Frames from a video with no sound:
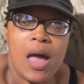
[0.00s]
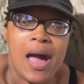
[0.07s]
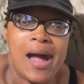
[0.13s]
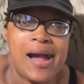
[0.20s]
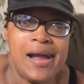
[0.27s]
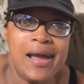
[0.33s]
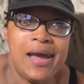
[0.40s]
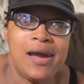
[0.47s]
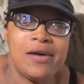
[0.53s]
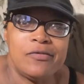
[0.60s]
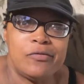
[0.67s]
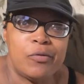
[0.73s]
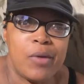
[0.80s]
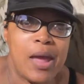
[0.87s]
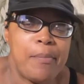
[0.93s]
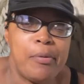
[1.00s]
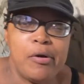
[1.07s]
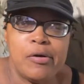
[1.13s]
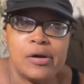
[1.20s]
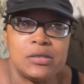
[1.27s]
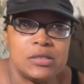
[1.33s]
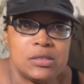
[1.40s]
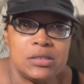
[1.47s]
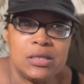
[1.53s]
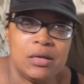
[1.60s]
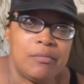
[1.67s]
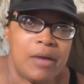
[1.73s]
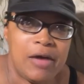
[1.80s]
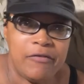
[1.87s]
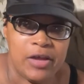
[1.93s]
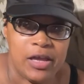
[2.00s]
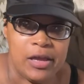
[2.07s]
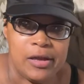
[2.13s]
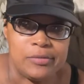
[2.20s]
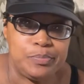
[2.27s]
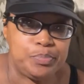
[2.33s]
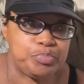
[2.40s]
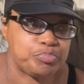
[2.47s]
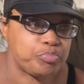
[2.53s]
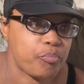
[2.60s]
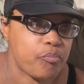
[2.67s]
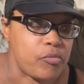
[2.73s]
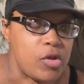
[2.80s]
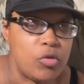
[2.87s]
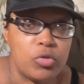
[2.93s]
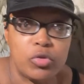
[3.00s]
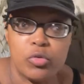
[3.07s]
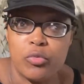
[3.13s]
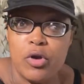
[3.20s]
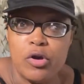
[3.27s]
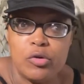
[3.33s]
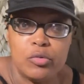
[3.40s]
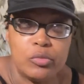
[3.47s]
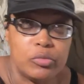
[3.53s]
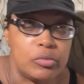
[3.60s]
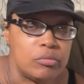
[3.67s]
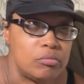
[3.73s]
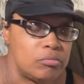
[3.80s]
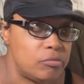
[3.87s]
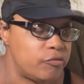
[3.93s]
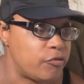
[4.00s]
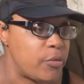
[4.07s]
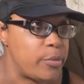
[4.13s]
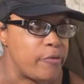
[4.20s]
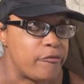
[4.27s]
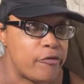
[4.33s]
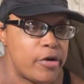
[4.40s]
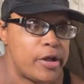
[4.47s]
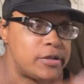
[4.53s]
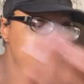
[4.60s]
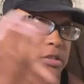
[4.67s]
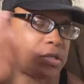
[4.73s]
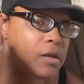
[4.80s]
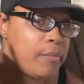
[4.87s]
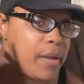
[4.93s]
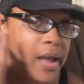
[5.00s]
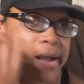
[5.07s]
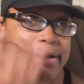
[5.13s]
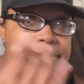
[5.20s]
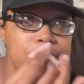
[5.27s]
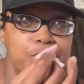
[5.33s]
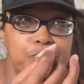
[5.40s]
I have rat poison in my van, thrown from the front to the back.